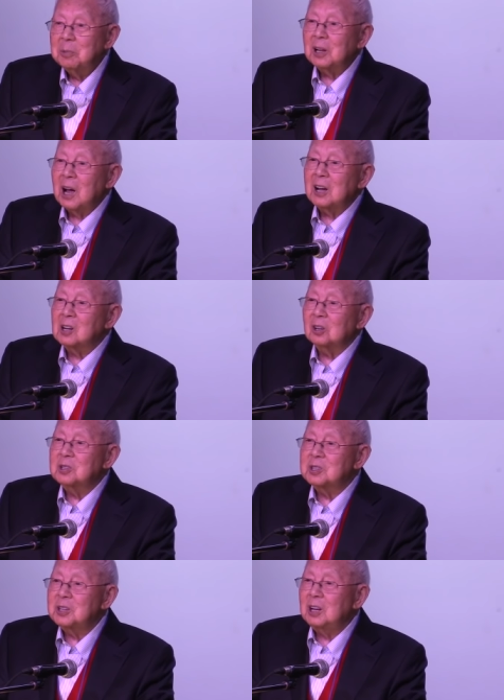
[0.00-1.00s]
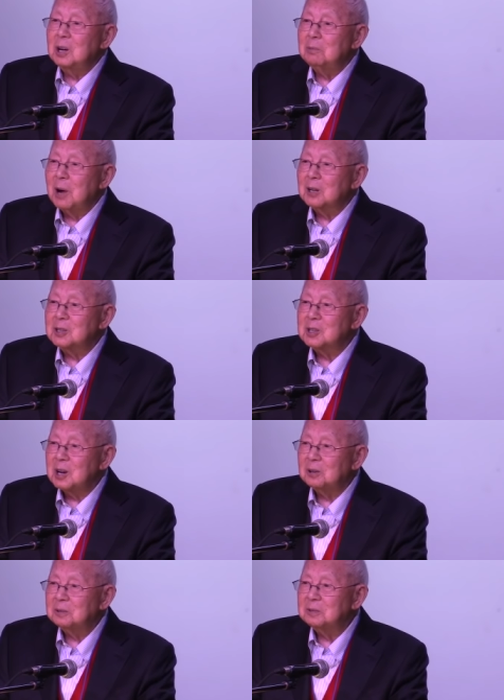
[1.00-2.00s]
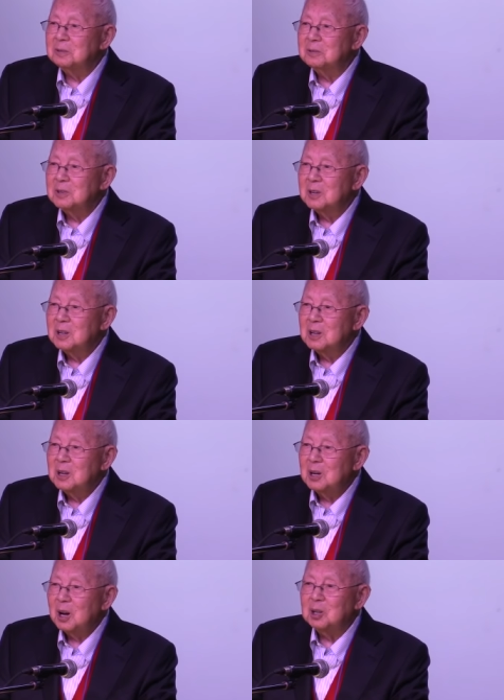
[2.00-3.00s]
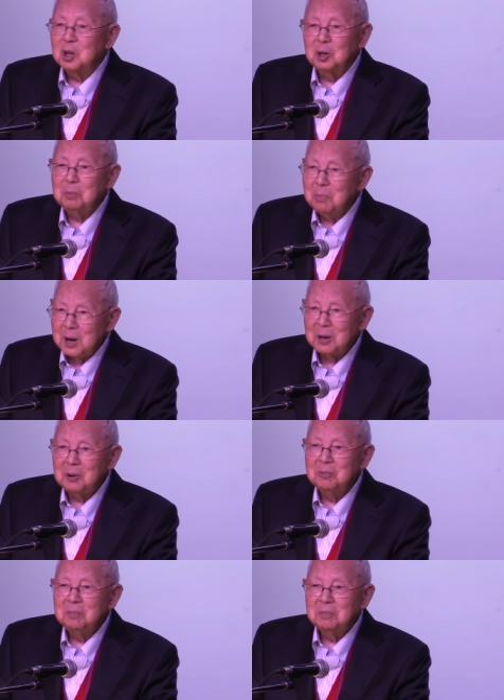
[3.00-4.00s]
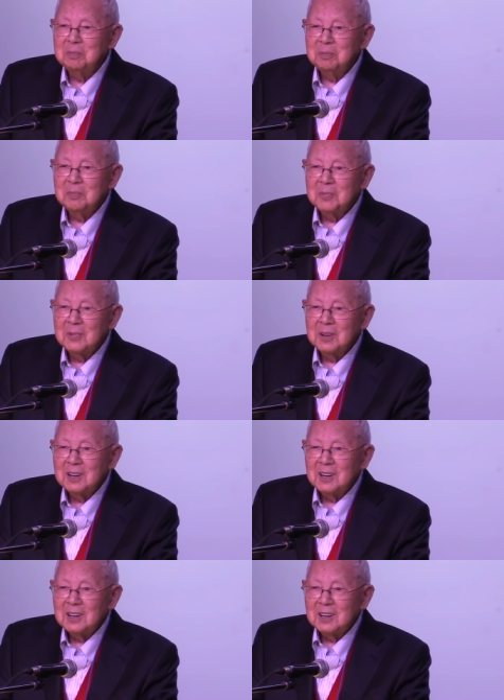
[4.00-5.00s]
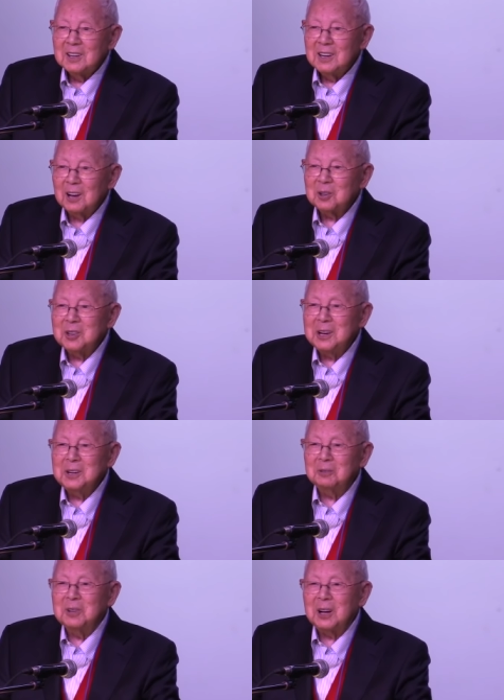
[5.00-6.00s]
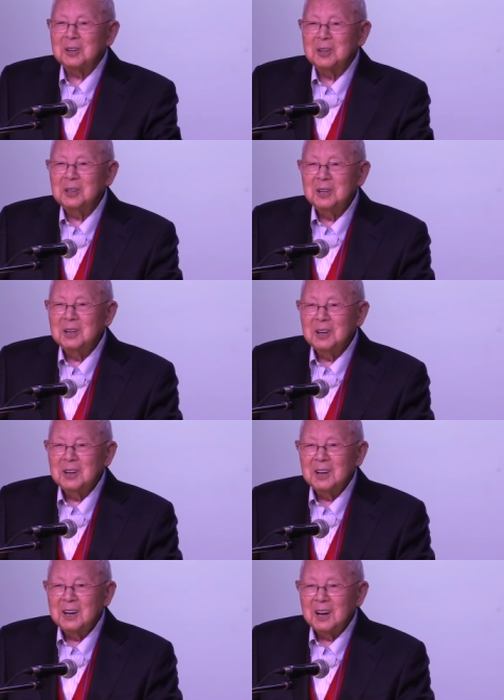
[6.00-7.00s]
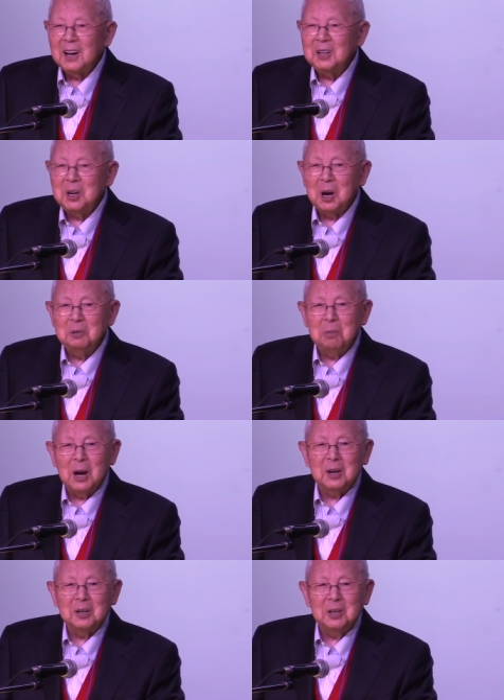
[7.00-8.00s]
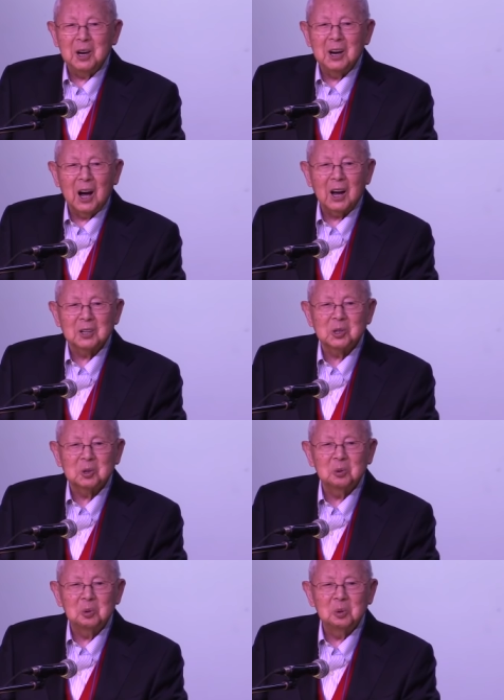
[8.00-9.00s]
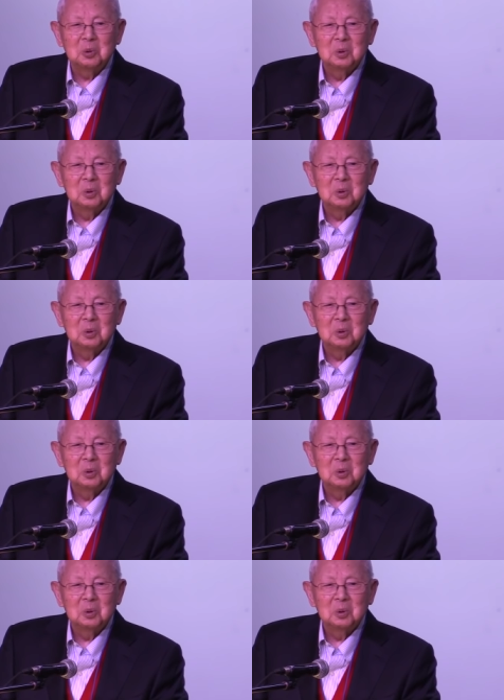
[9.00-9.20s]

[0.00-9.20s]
But I consider myself a good man. Now think of that. A young man in high school.